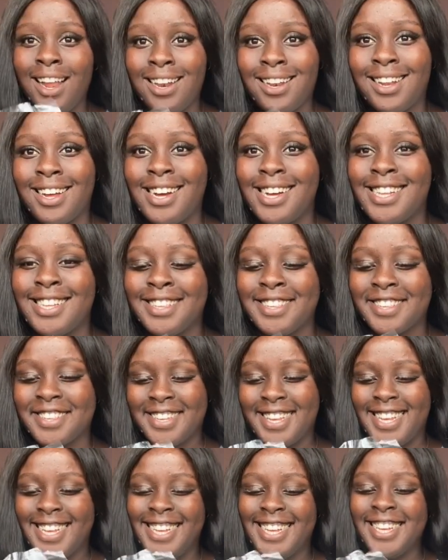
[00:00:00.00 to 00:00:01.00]
Lads,
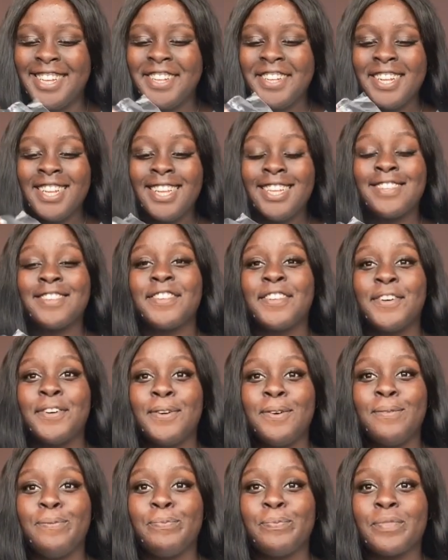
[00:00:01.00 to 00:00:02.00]

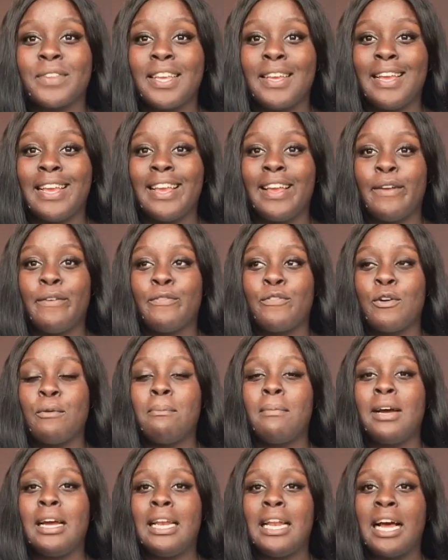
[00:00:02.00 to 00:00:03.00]
so
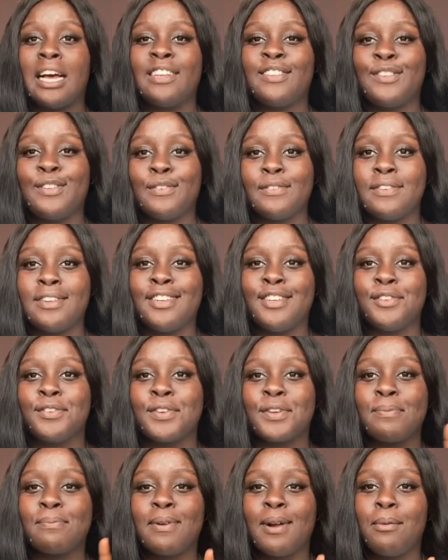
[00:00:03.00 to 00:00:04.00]
from my last 2 videos,
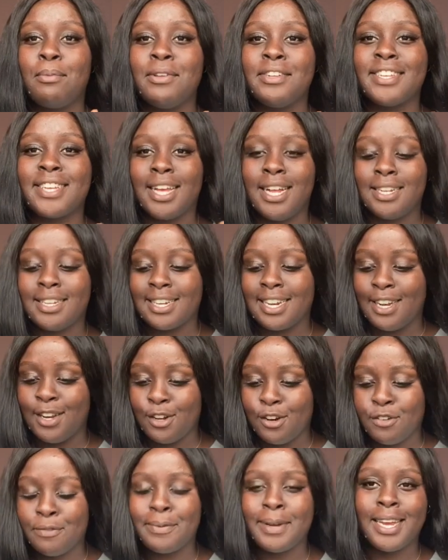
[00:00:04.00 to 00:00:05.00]
you can probably tell that I
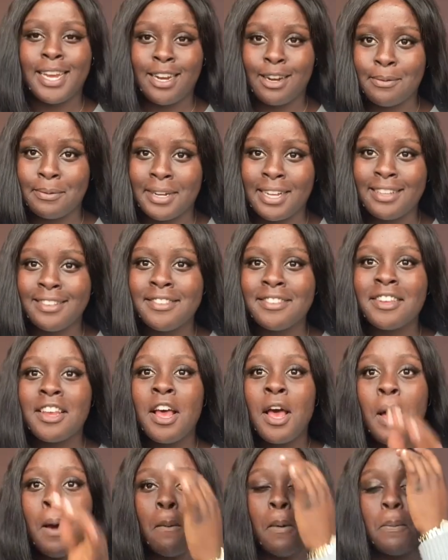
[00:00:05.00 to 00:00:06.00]
love my hairbands,
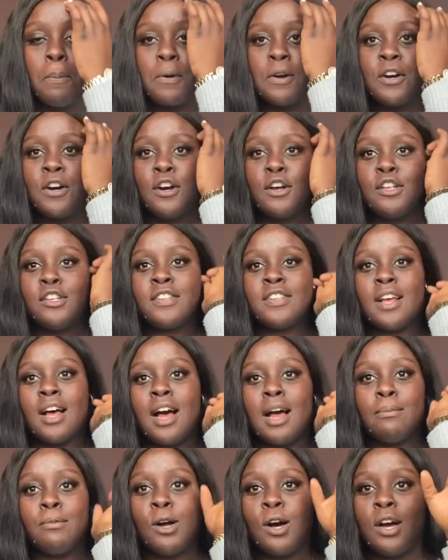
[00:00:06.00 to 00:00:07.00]
but because
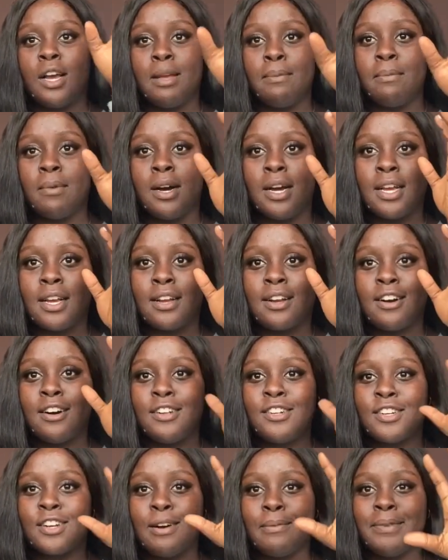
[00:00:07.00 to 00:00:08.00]
I'm not in my
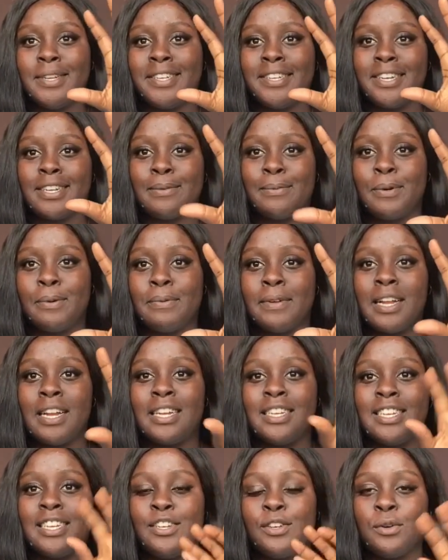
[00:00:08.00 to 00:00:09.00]
college accommodation at the moment, and
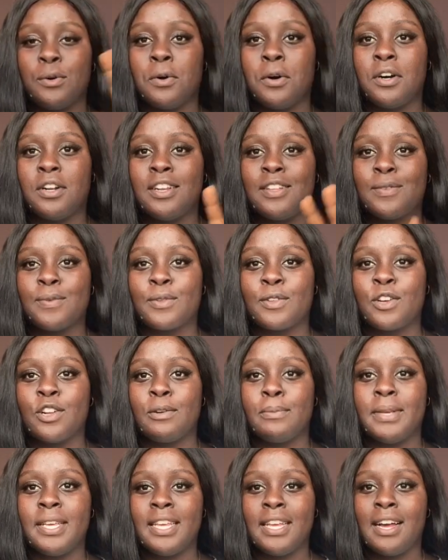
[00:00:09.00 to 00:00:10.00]
I didn't know all this was going
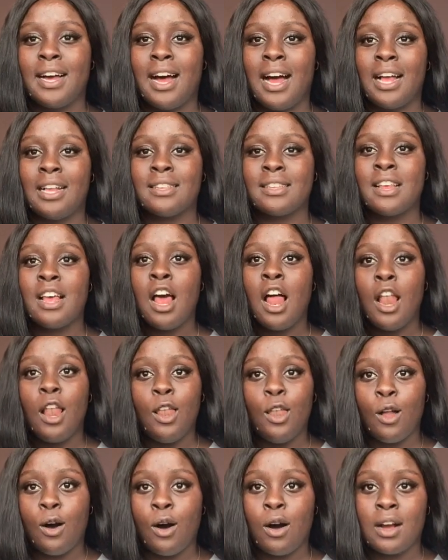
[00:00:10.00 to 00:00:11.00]
to be as
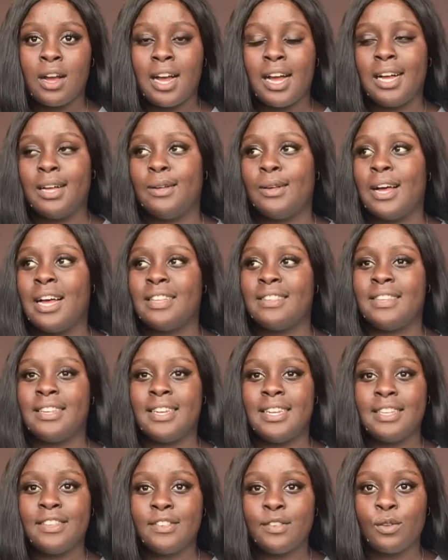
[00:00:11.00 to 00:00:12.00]
long as it
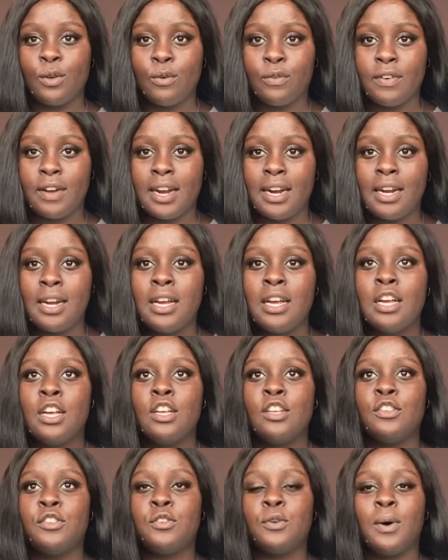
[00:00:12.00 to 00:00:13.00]
is so far,
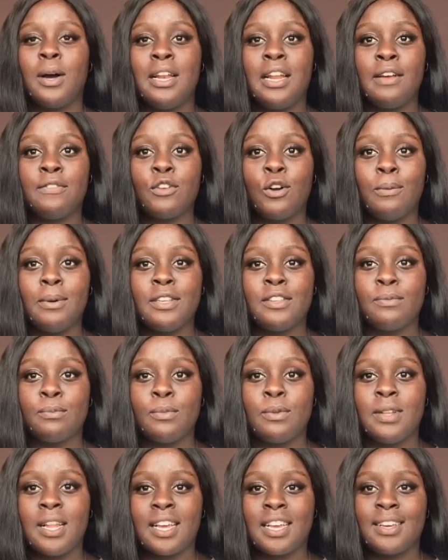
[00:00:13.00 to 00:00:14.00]
so I left all my
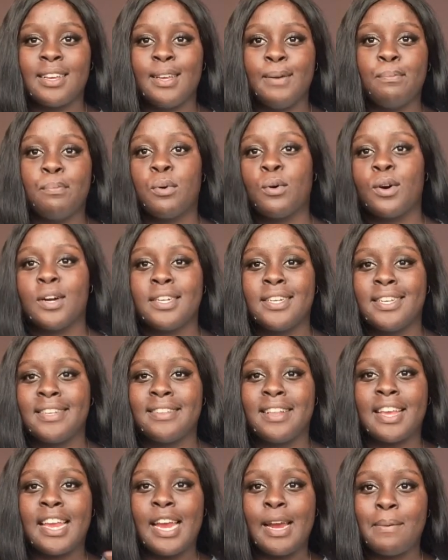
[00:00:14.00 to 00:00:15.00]
like important things
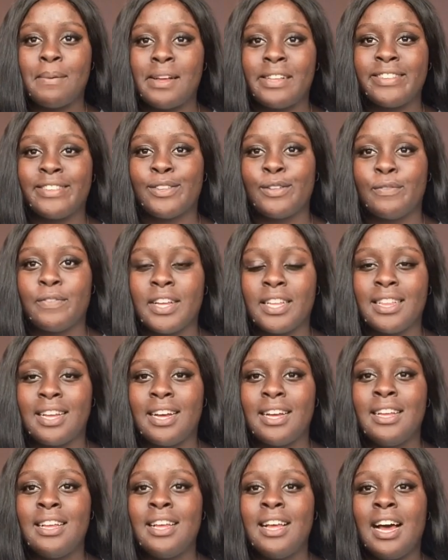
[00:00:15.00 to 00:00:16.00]
like hairbands, stuff like
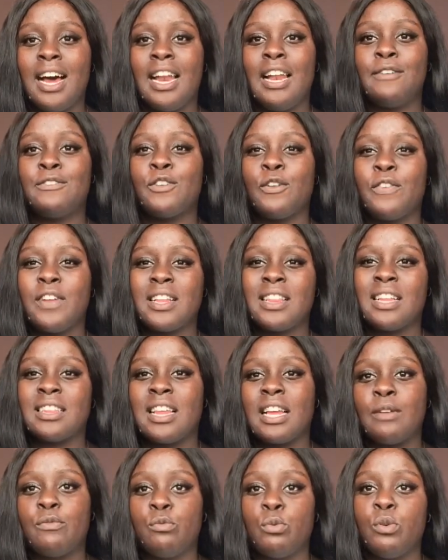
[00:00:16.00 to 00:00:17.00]
that. I left stuff like that
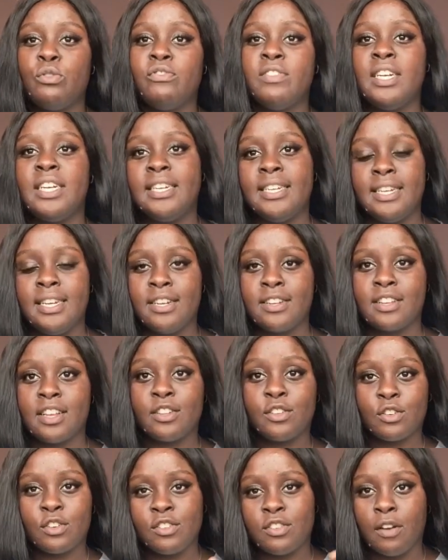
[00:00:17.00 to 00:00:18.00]
I wouldn't really need,
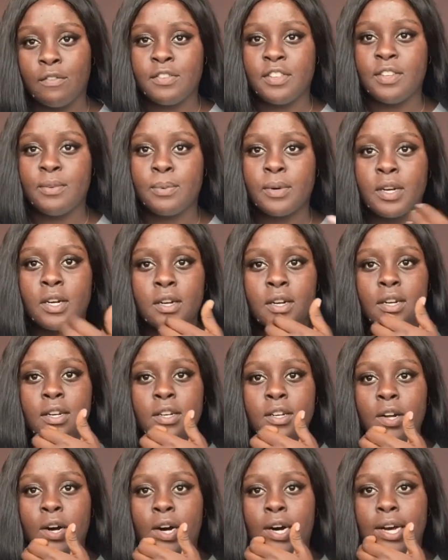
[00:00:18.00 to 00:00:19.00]
because obviously we're
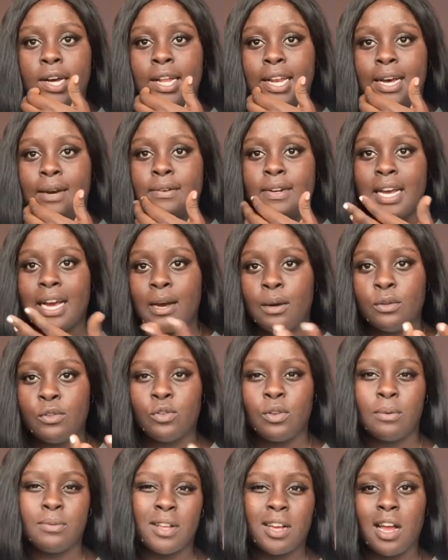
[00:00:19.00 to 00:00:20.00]
not allowed out,
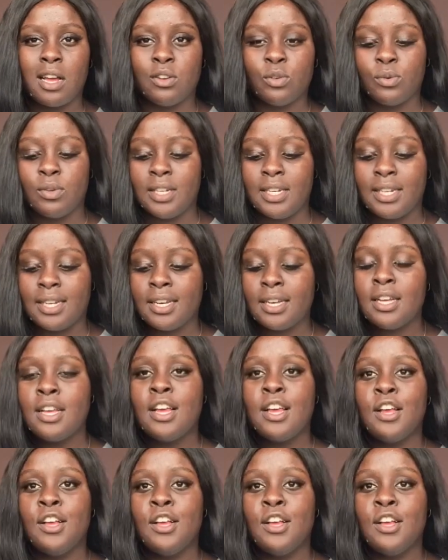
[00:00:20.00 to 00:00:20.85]
so I was like, I don't need it.